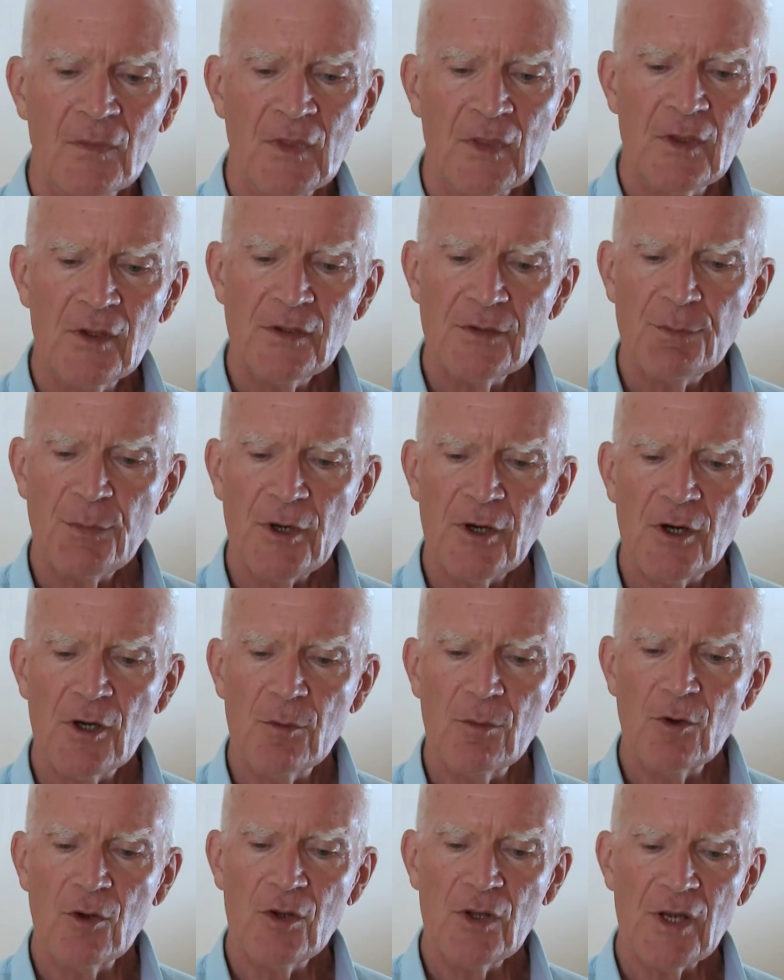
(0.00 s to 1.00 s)
This
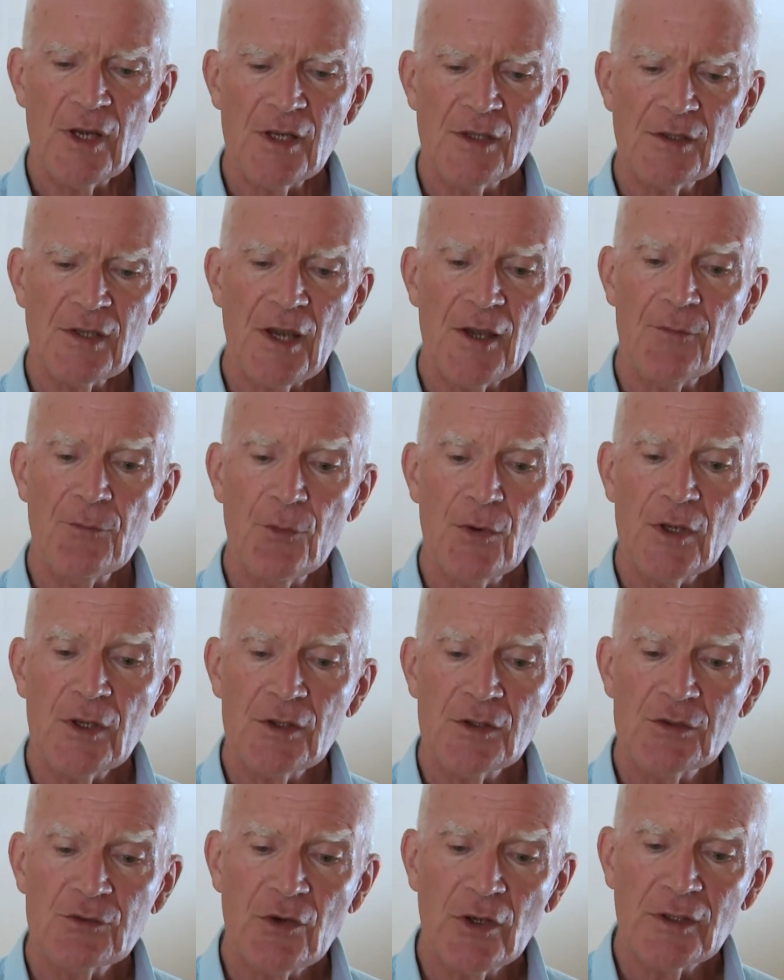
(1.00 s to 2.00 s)
parable, as I've
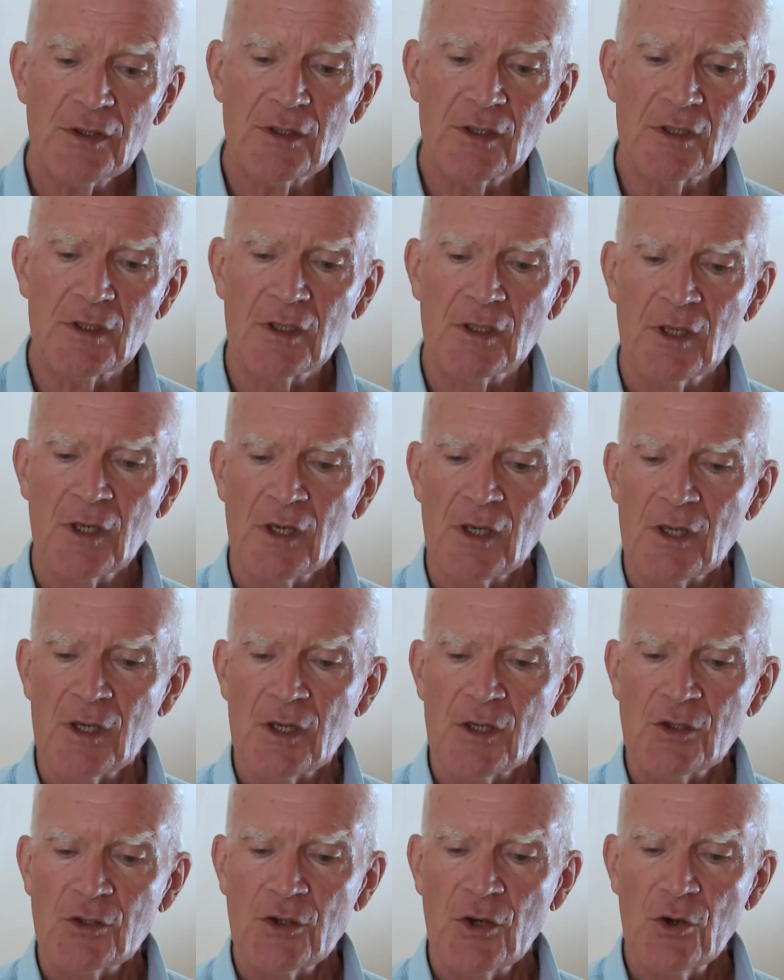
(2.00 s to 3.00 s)
reconstructed it,
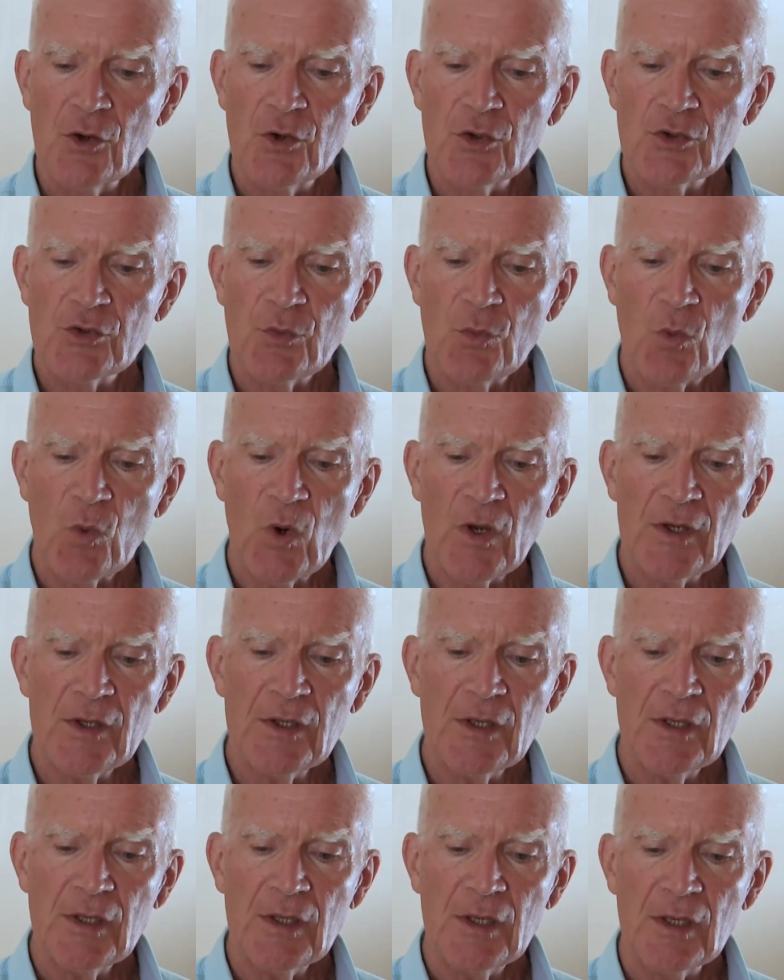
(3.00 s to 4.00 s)
shows
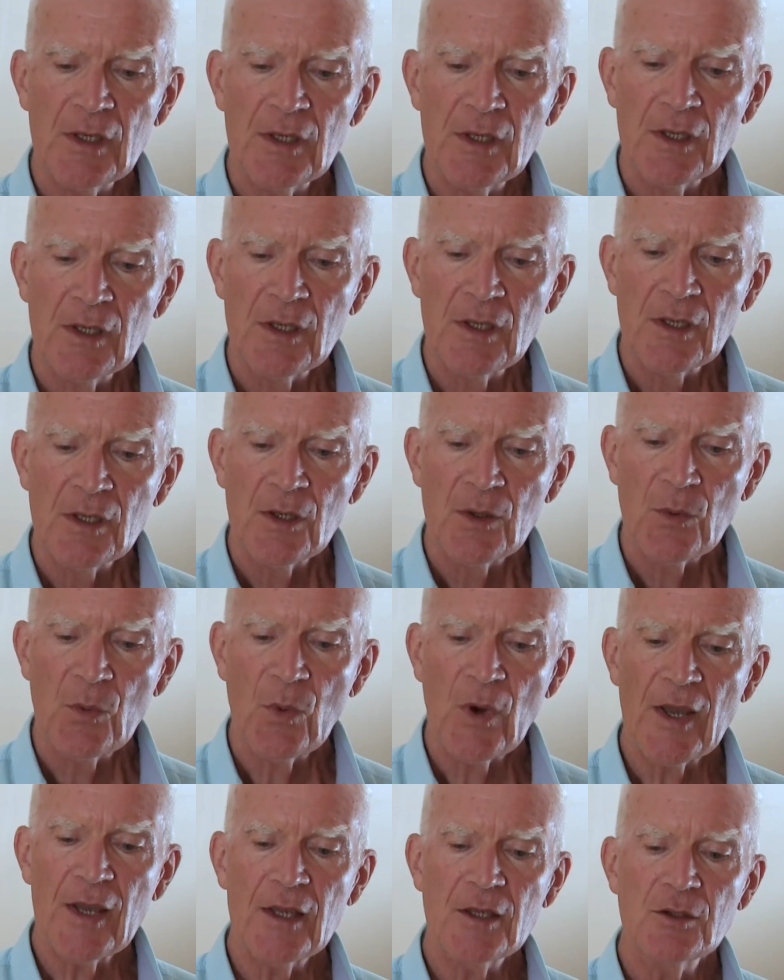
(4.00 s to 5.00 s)
one
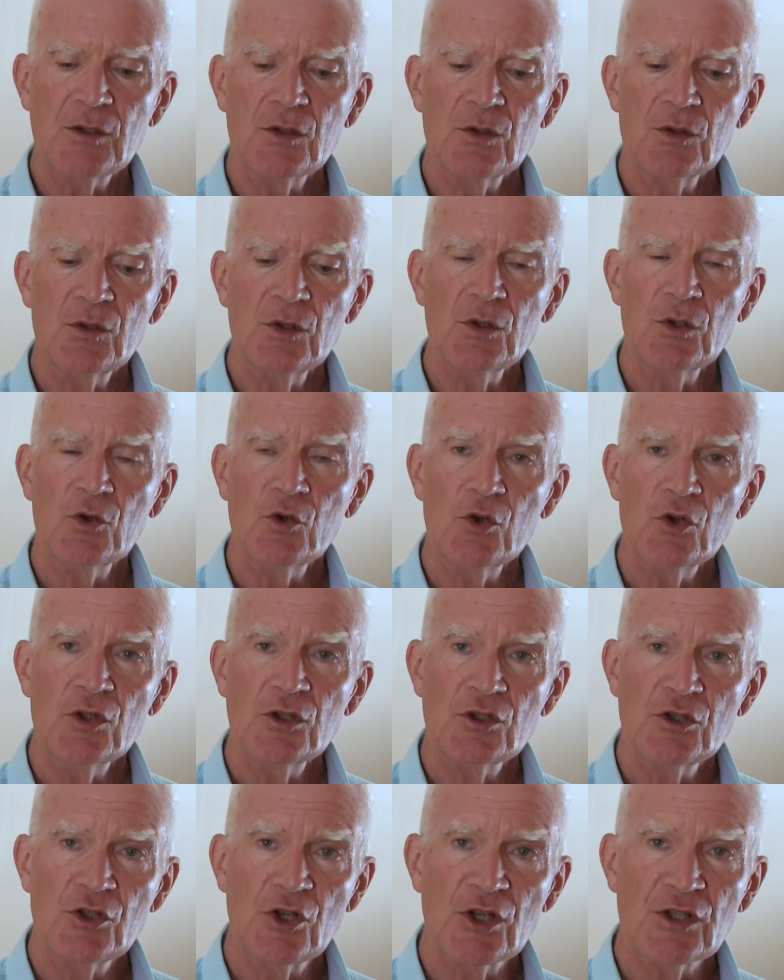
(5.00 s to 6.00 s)
way to do
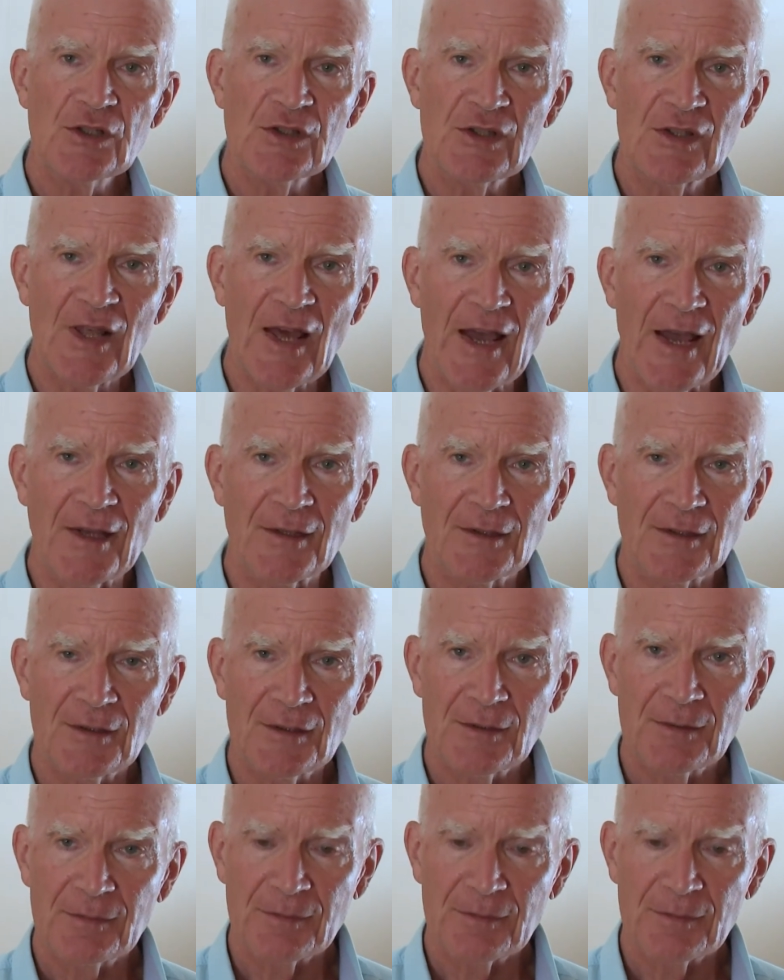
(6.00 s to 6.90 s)
just that.